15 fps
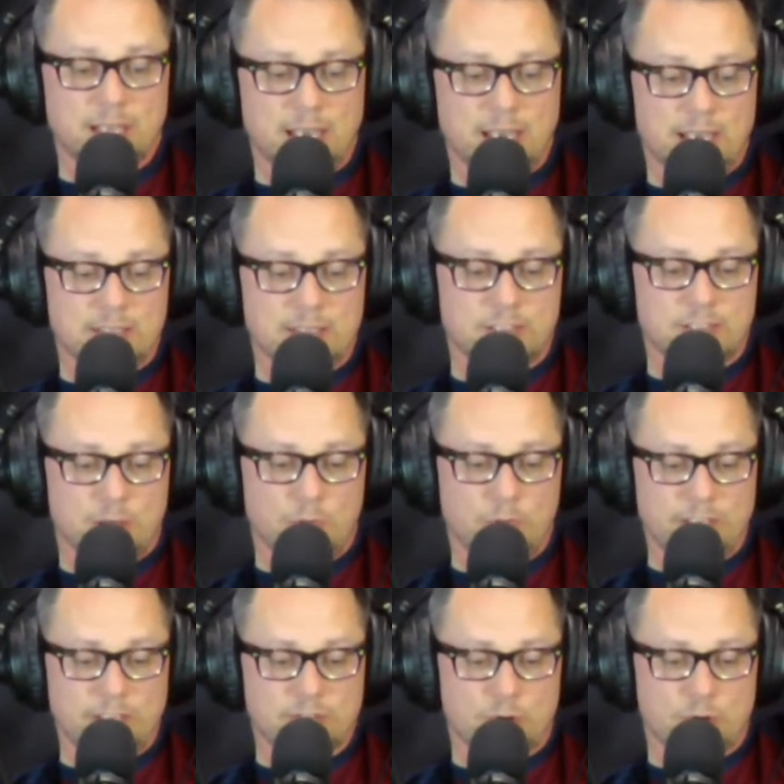And so
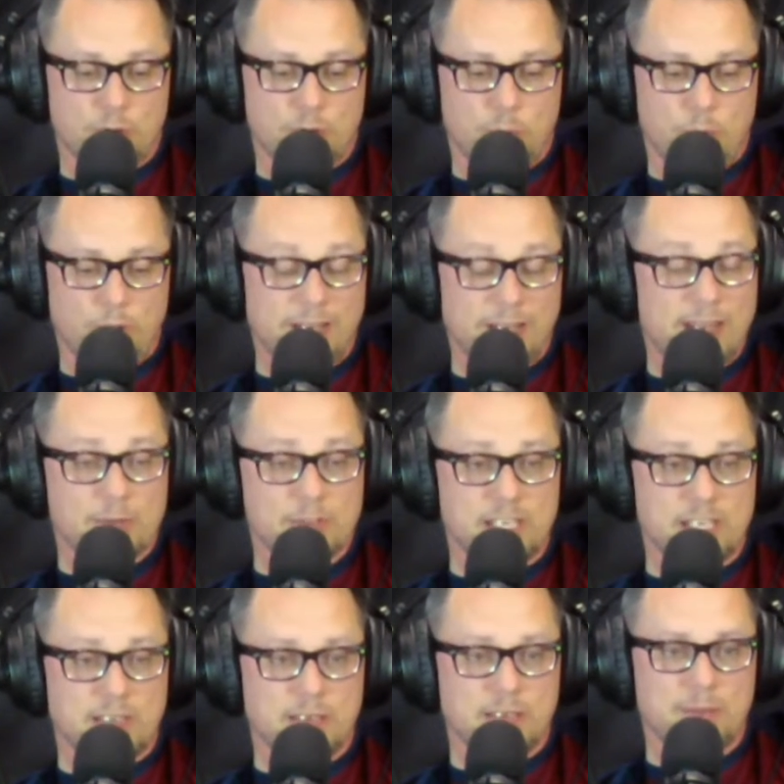they scored a point, and that was
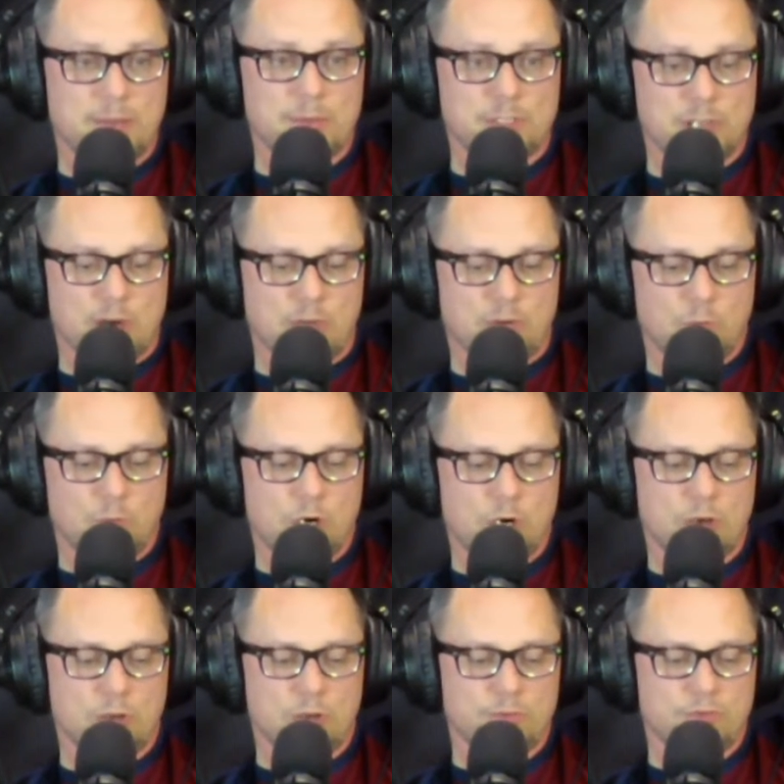it. It was over.
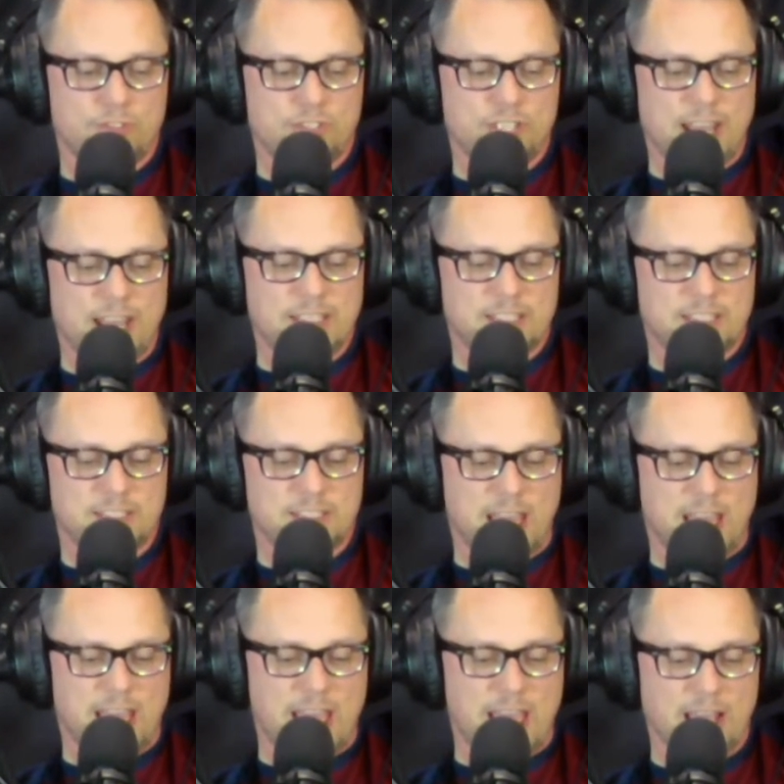World Chase
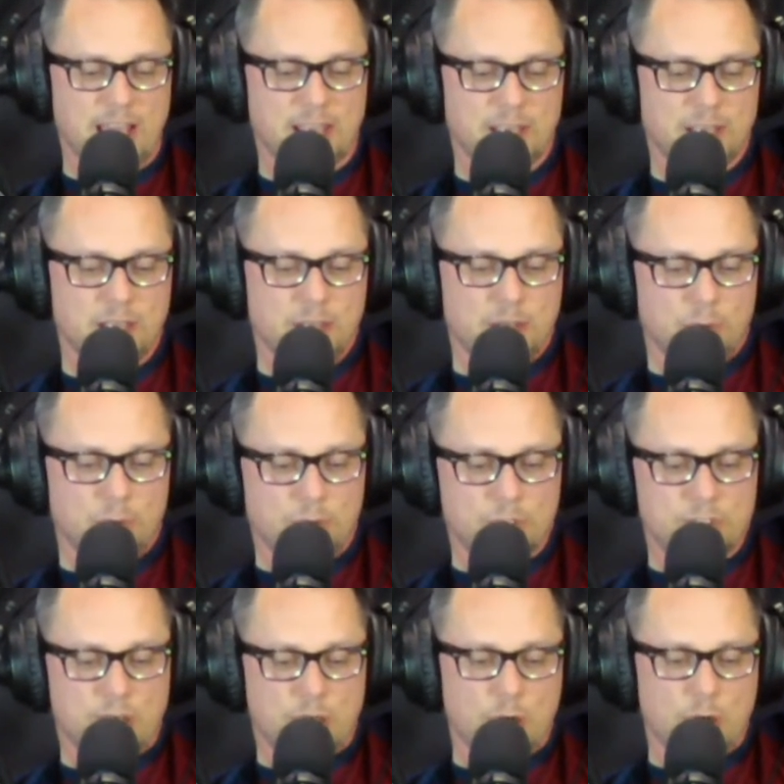Tag
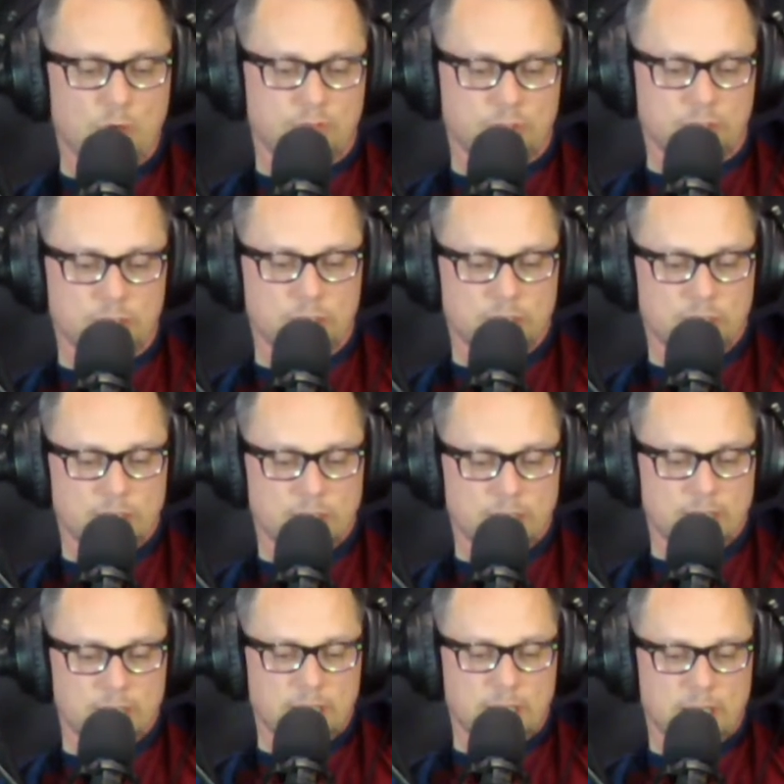was over
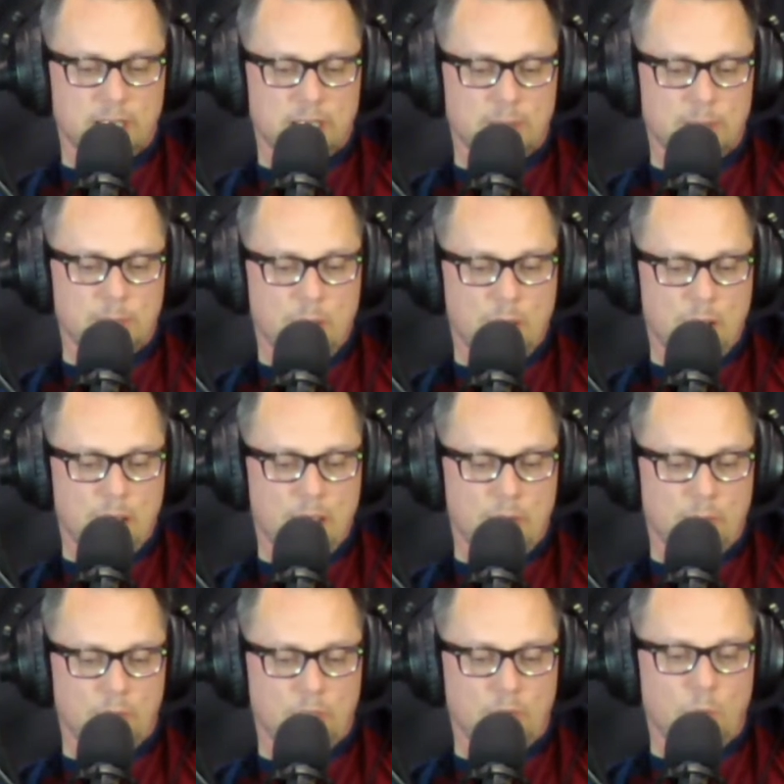
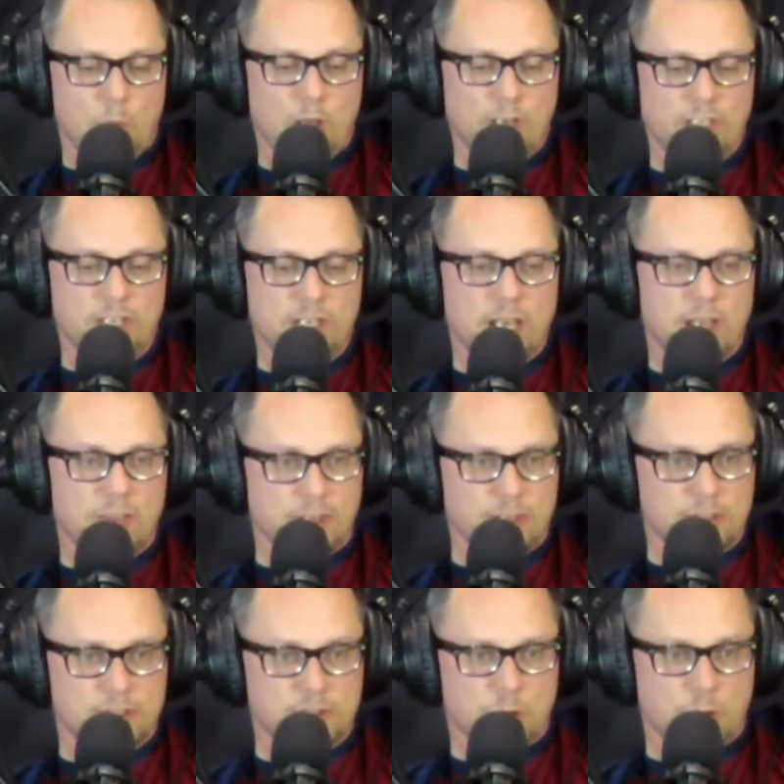with a
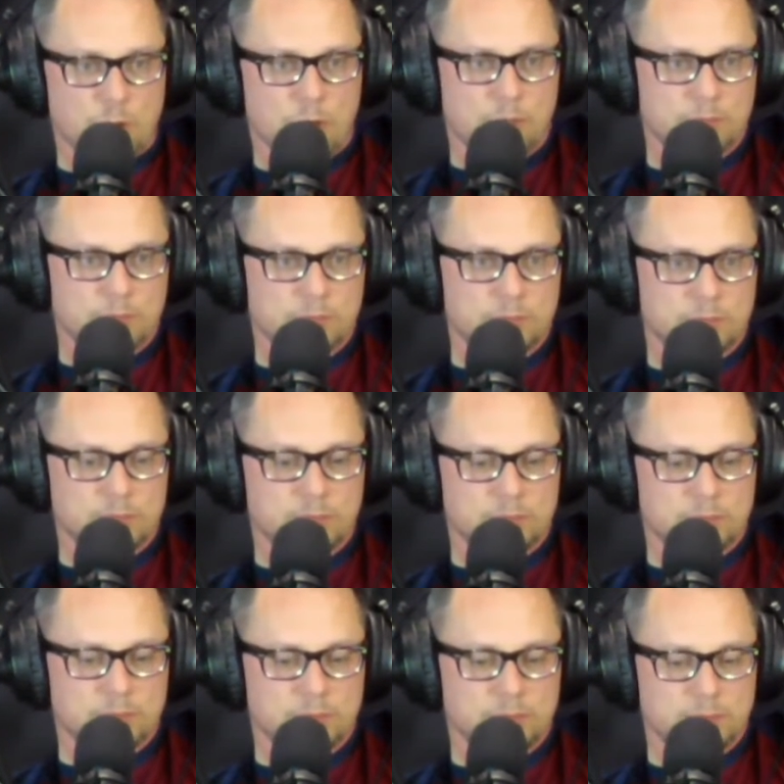1-0 score.
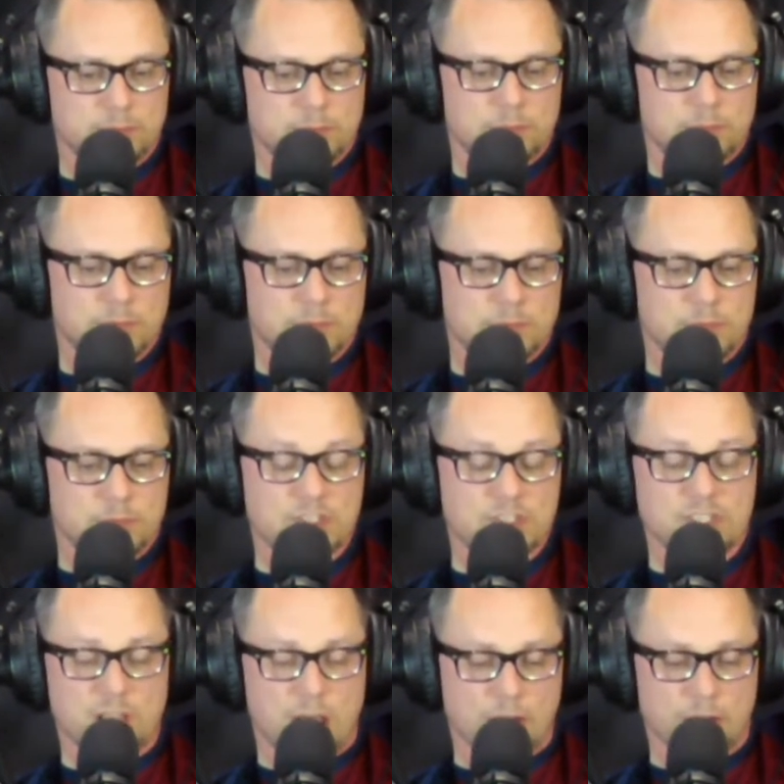
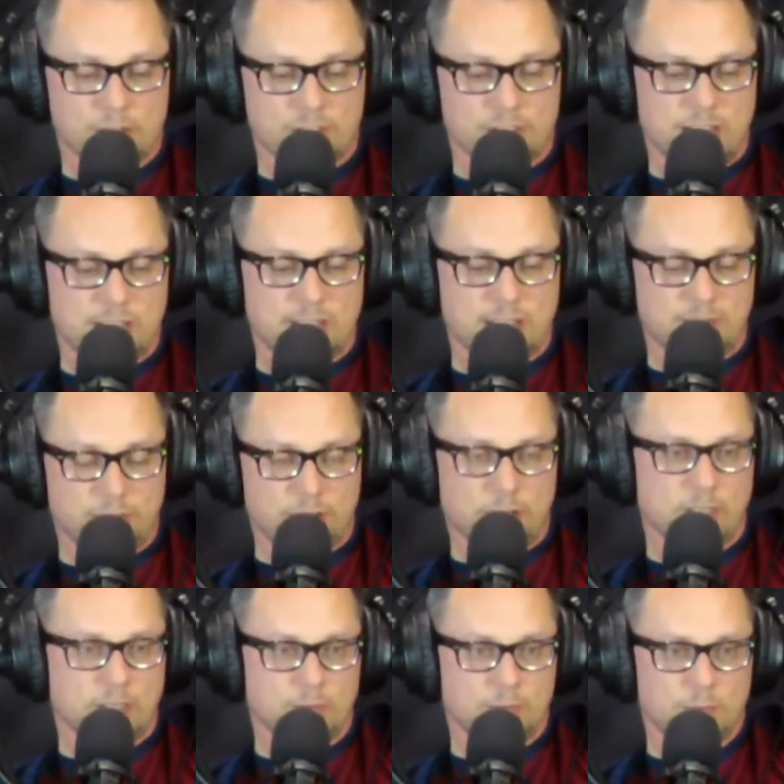Soccer's not that
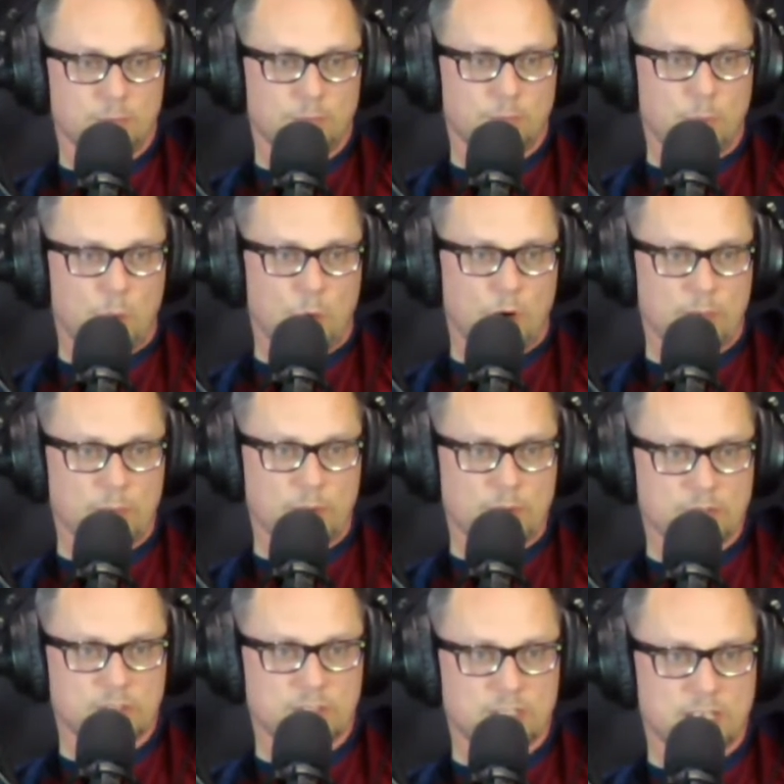fucking boring
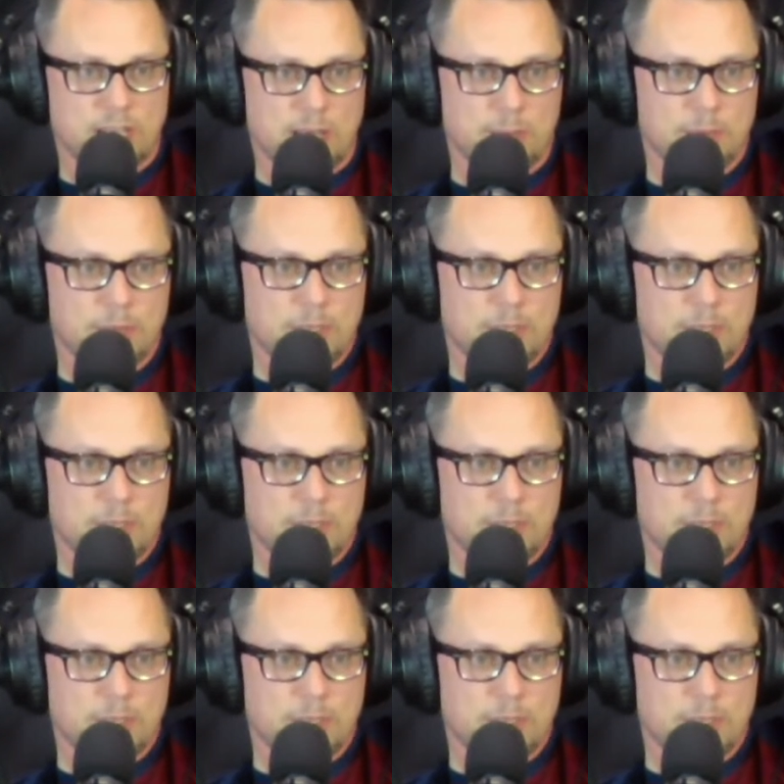most of the time.